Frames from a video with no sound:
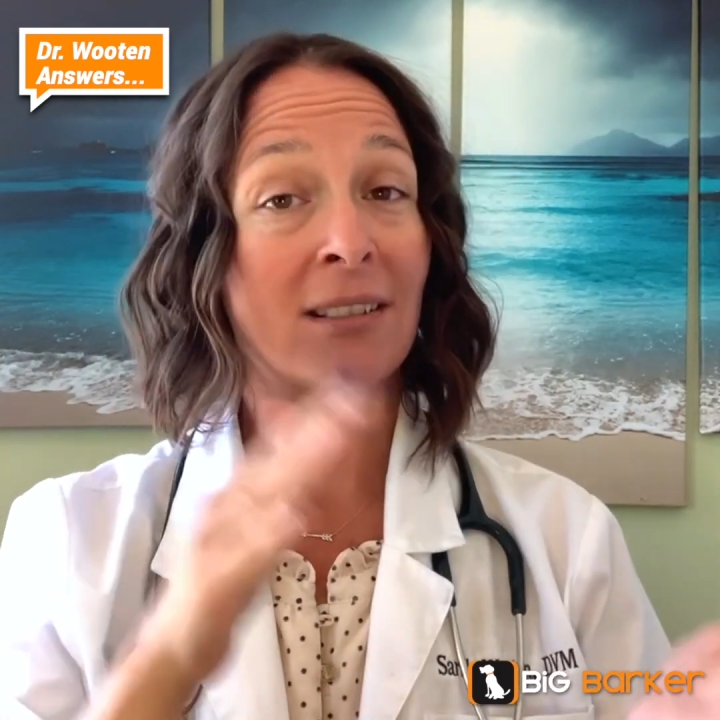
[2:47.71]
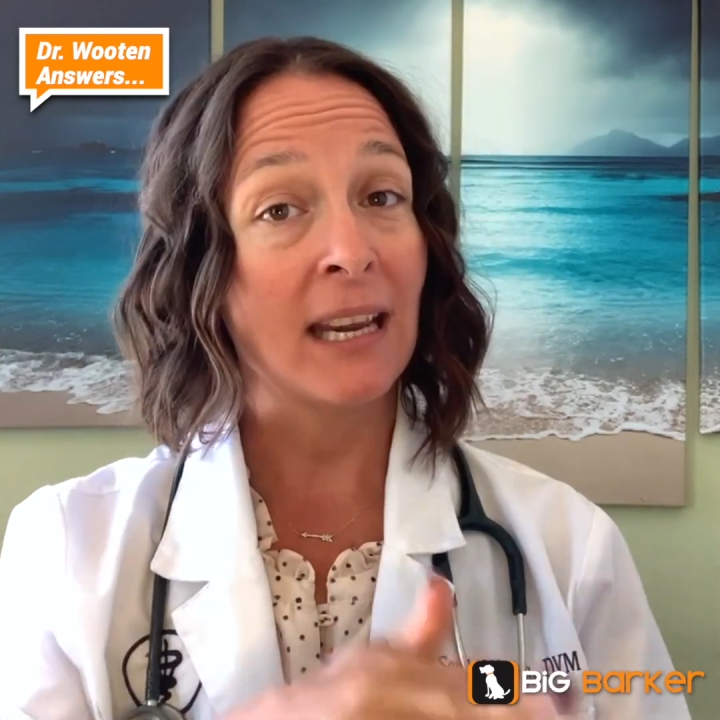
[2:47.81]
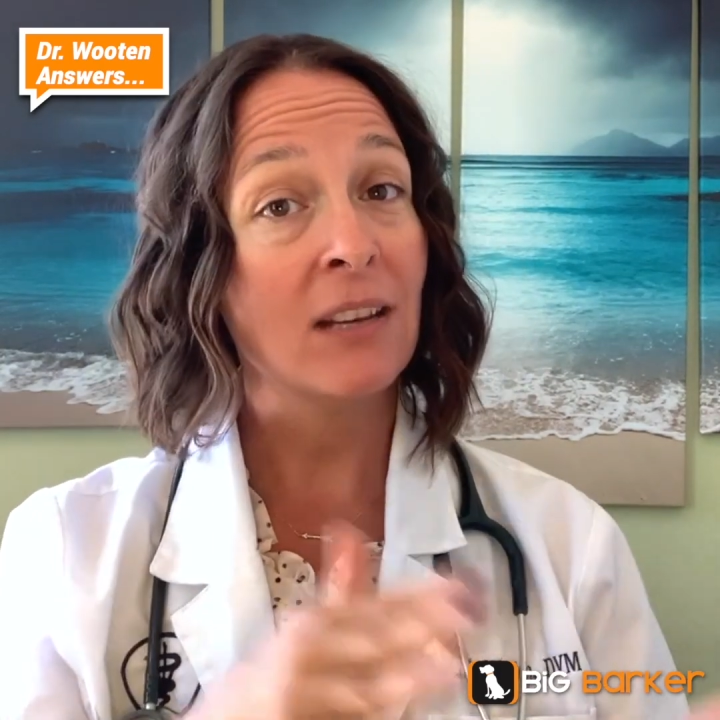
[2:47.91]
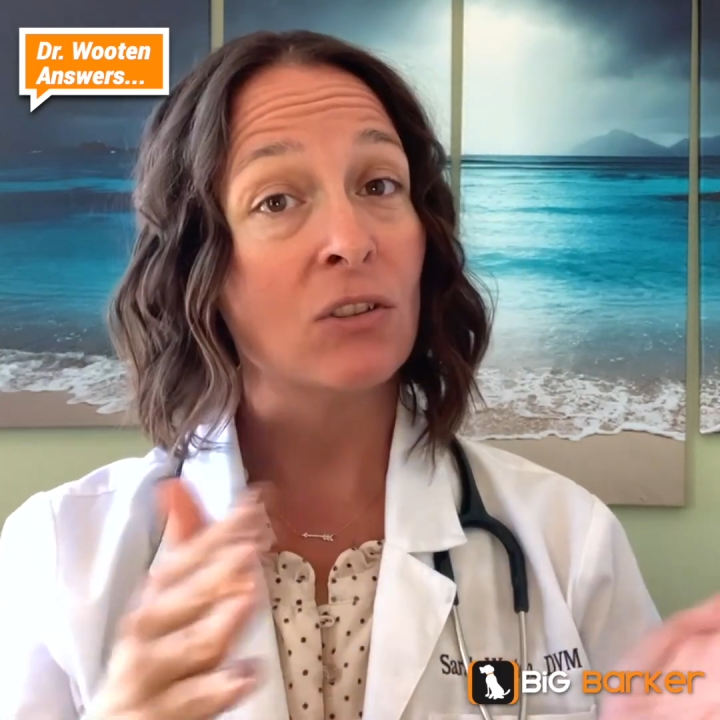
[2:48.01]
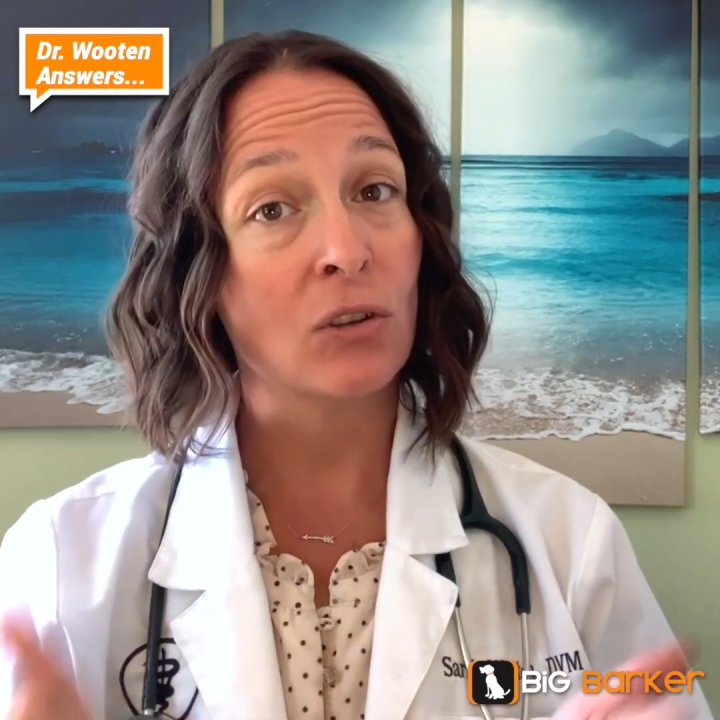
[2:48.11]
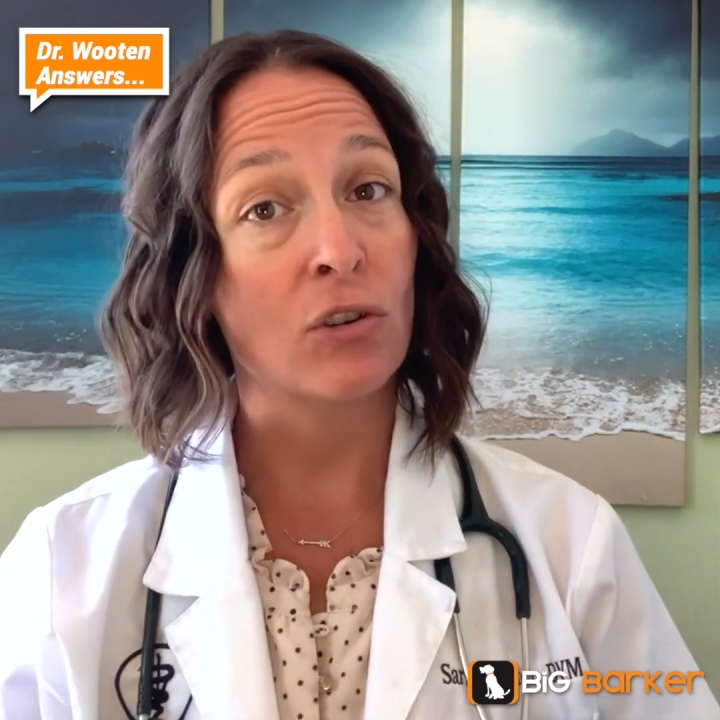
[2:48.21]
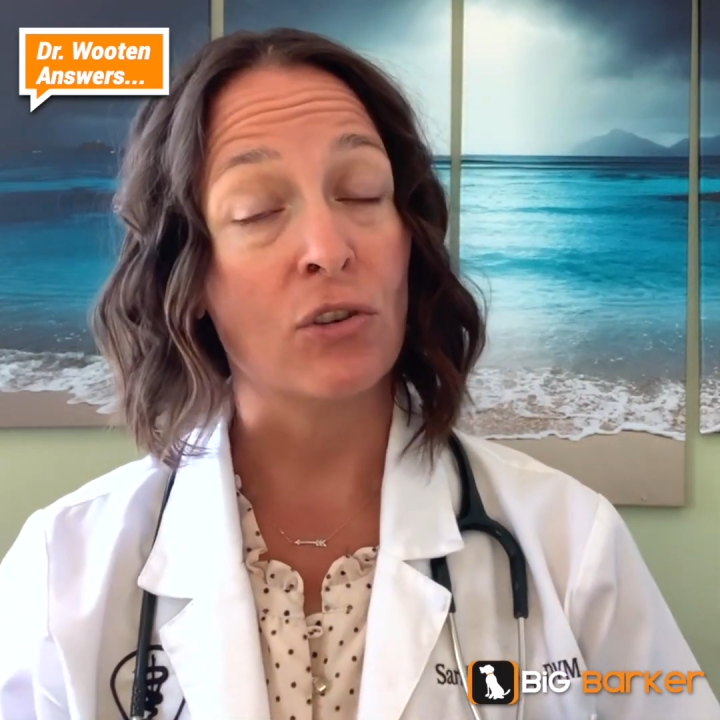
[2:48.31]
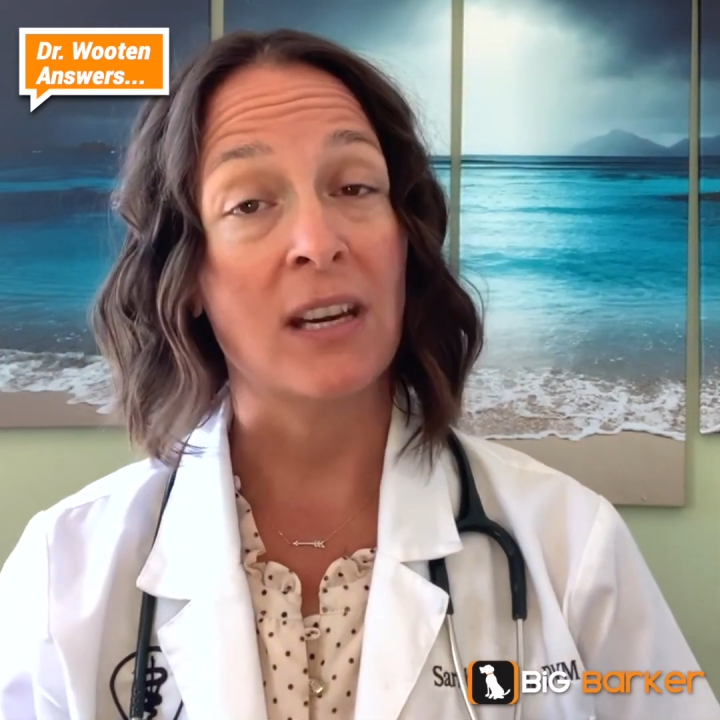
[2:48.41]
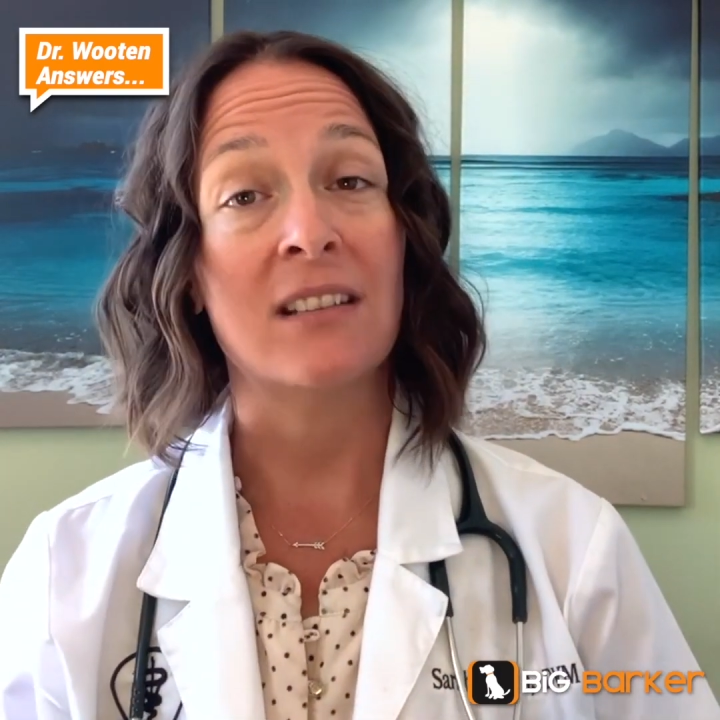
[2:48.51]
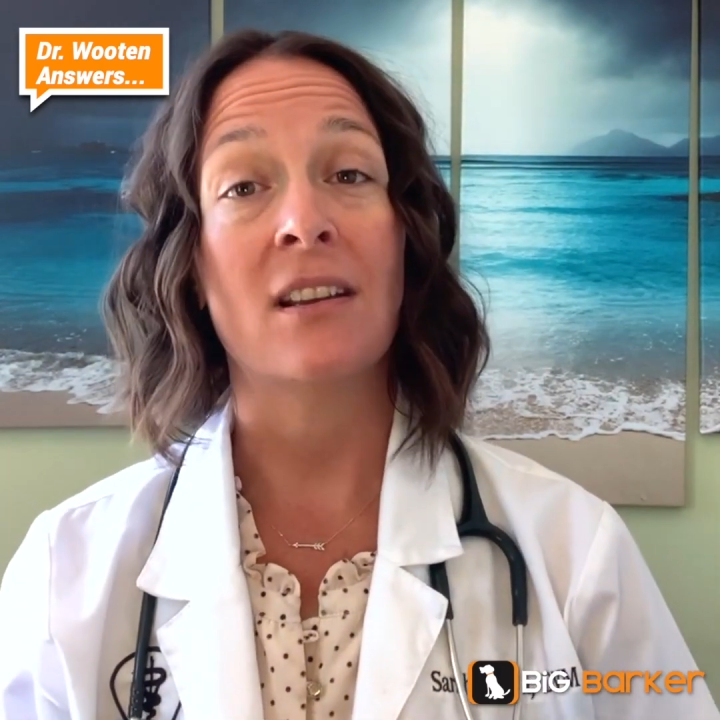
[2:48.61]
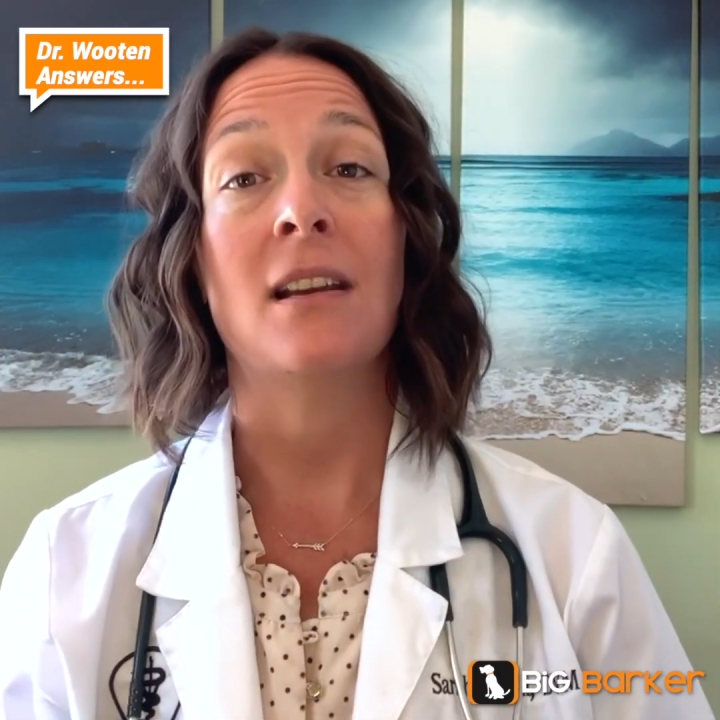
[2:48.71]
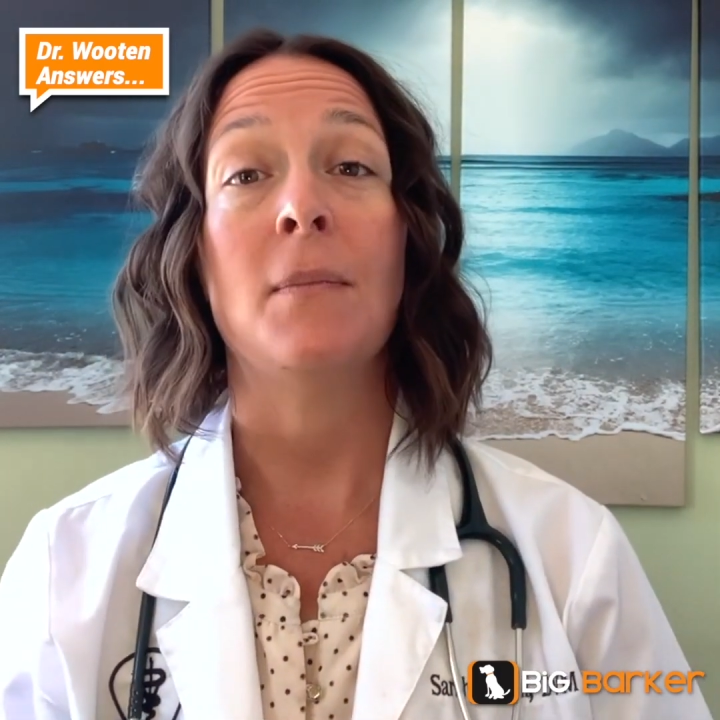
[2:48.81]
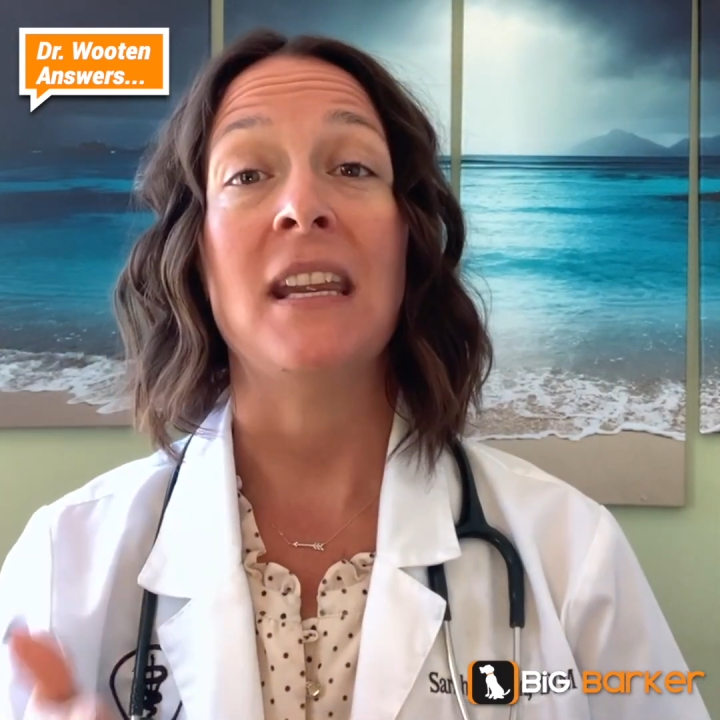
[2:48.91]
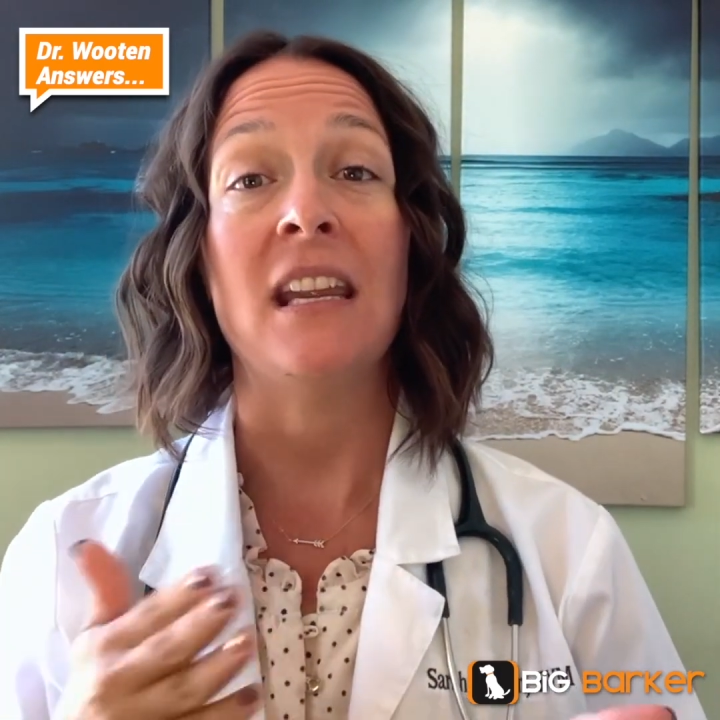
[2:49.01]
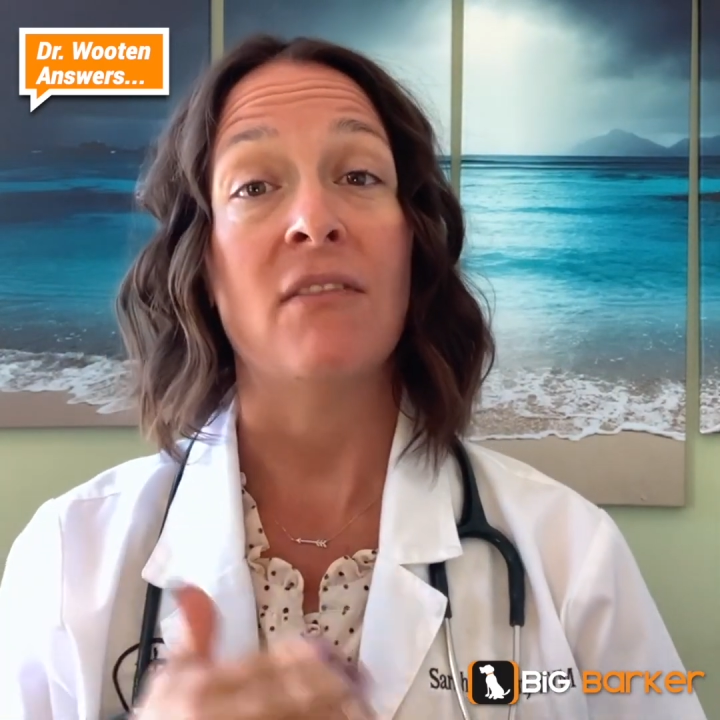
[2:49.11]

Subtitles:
second surgery is going to be